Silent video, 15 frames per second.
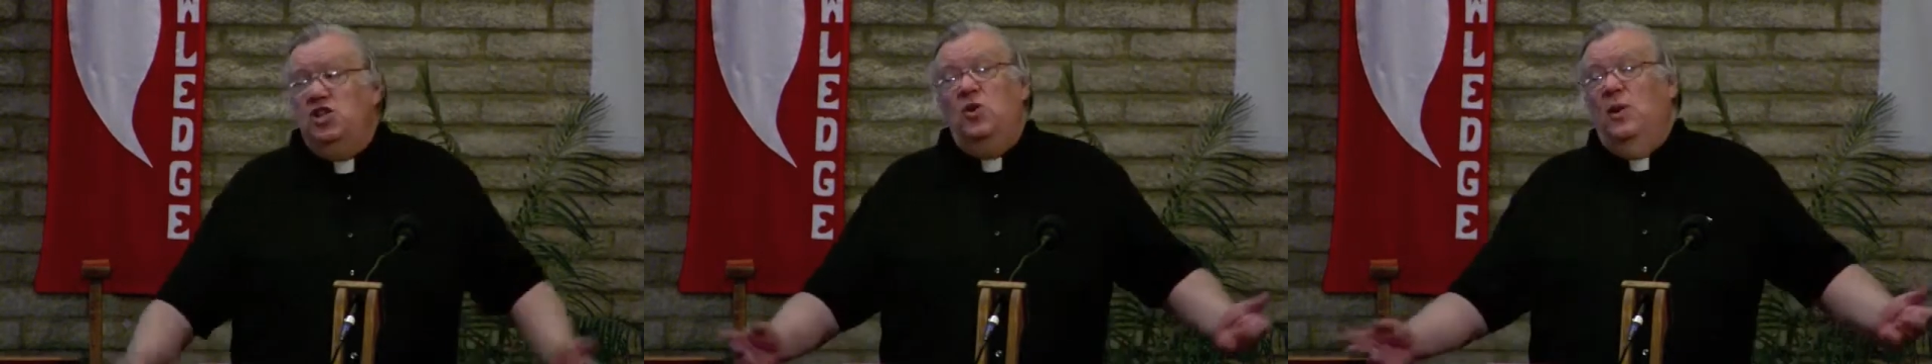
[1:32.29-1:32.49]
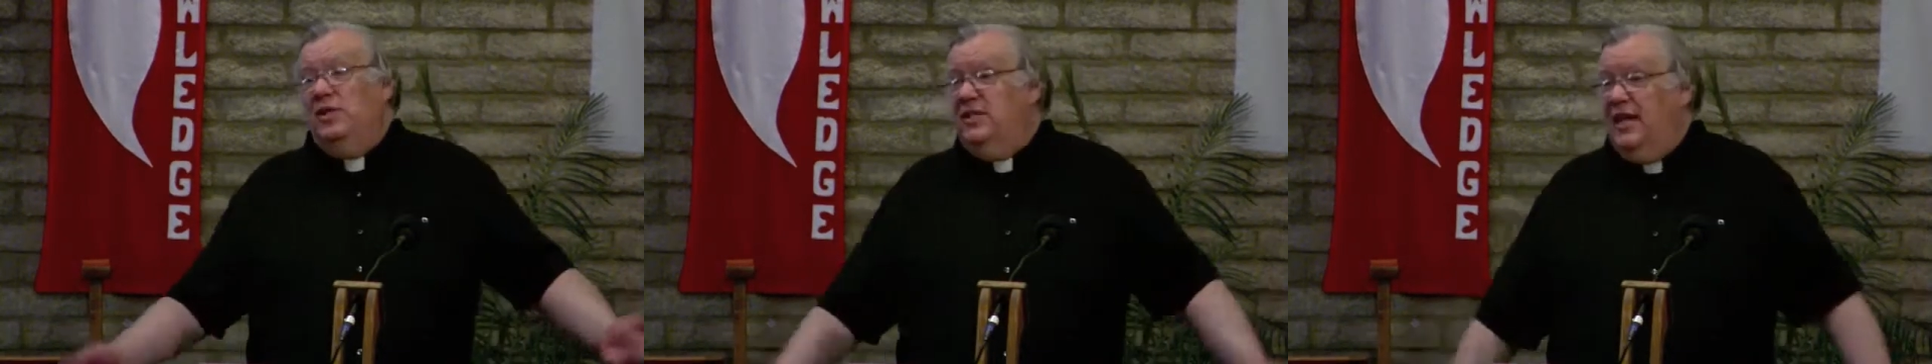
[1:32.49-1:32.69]

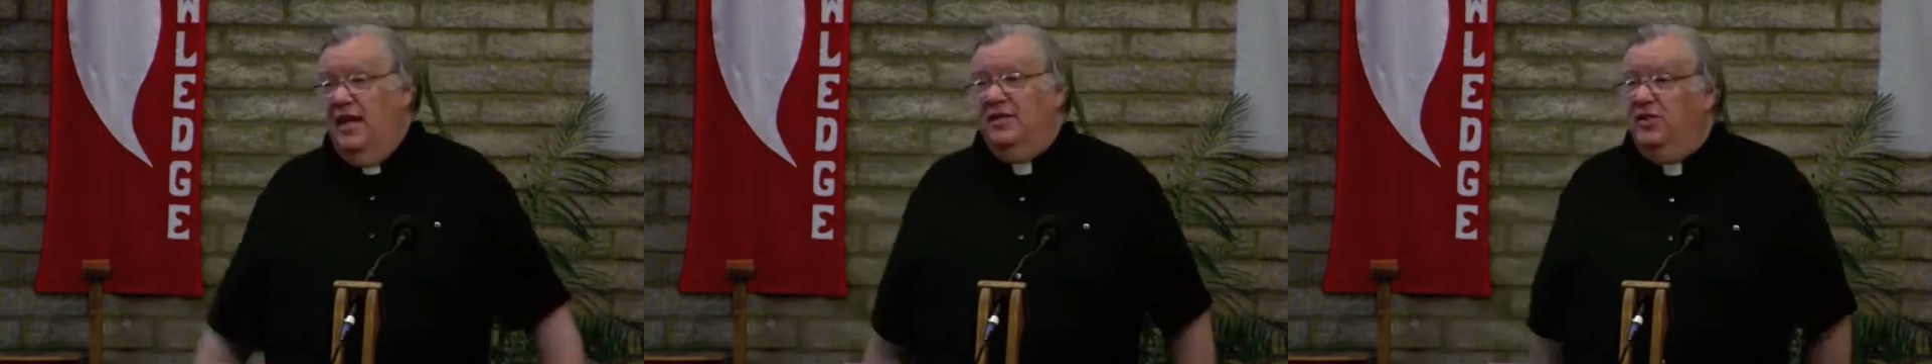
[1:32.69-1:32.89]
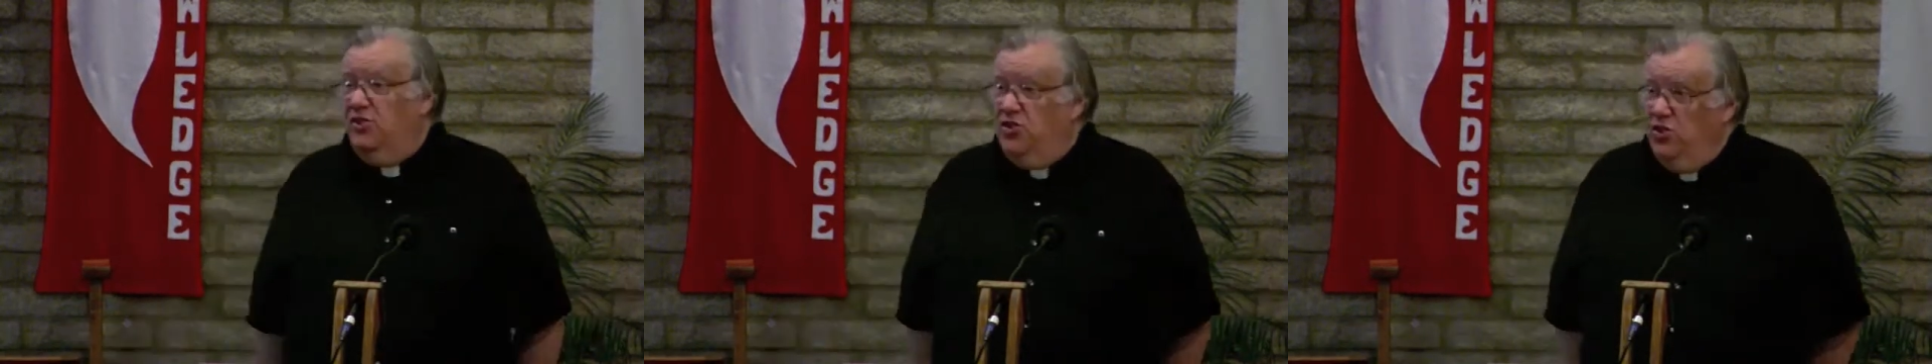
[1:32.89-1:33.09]
you
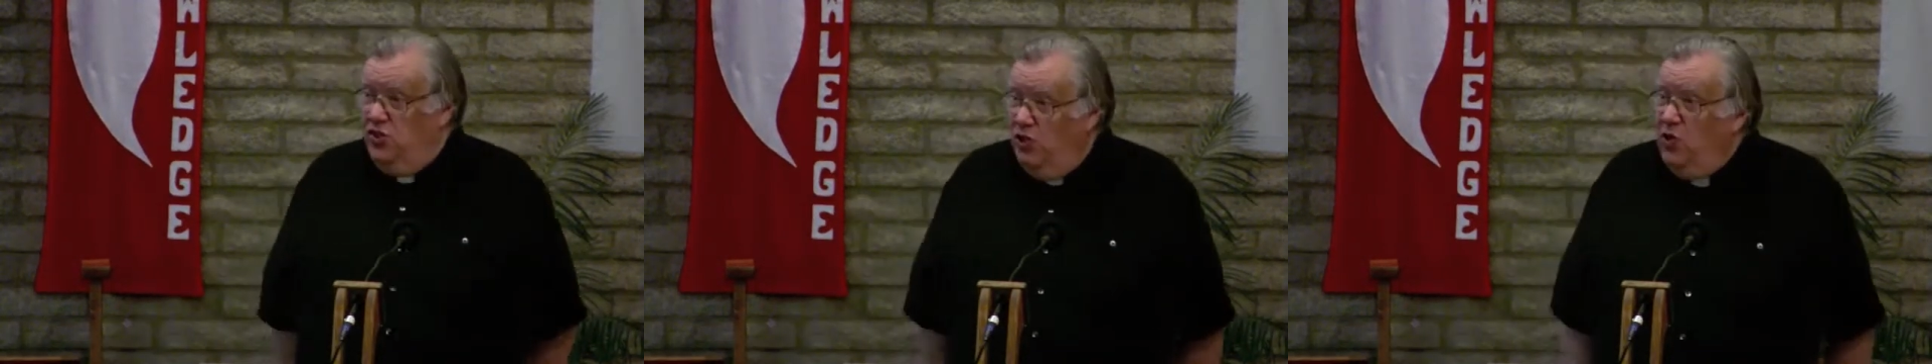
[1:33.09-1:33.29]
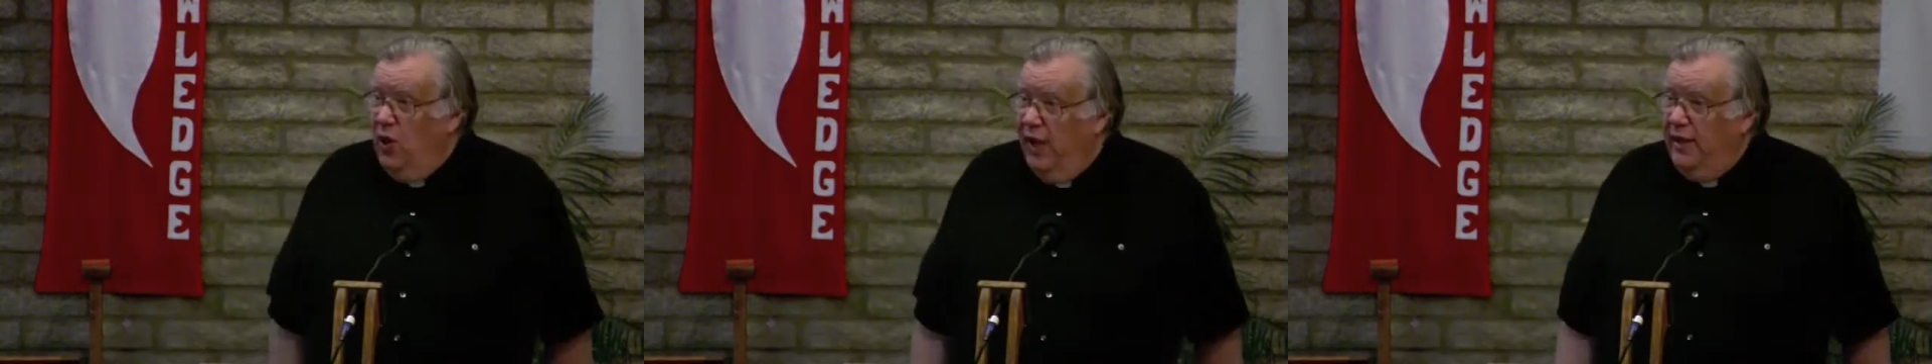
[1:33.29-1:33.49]
intended to
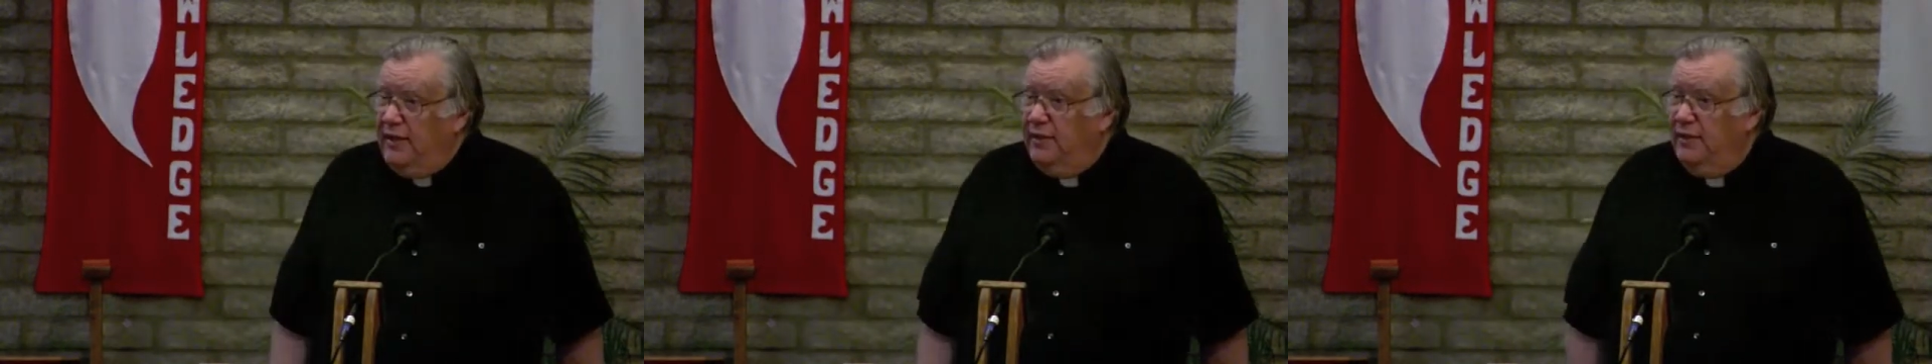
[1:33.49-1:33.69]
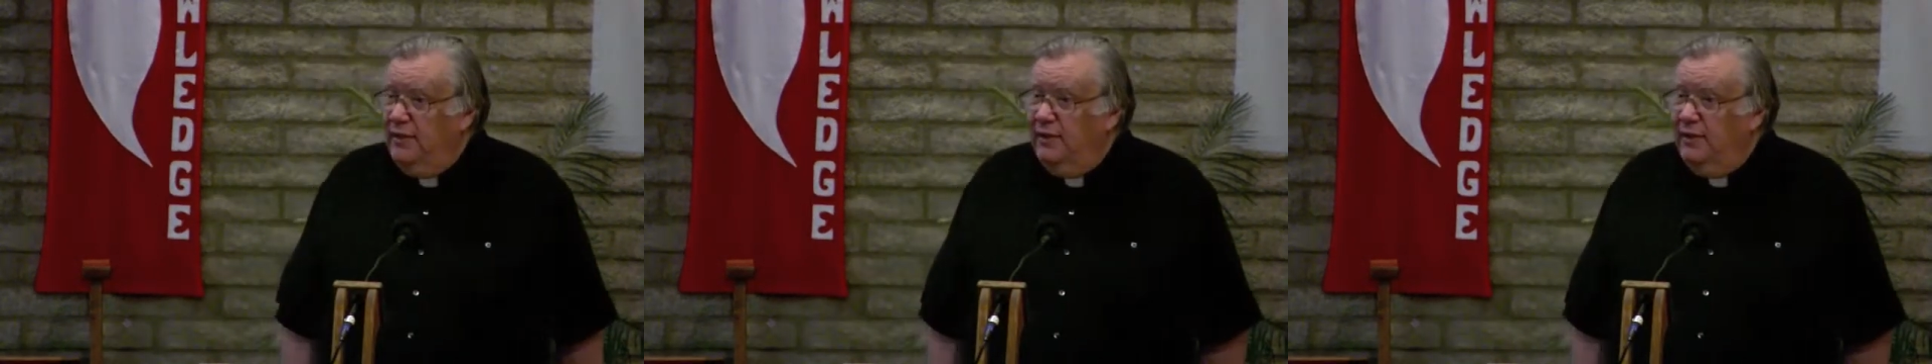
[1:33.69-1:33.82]
do it,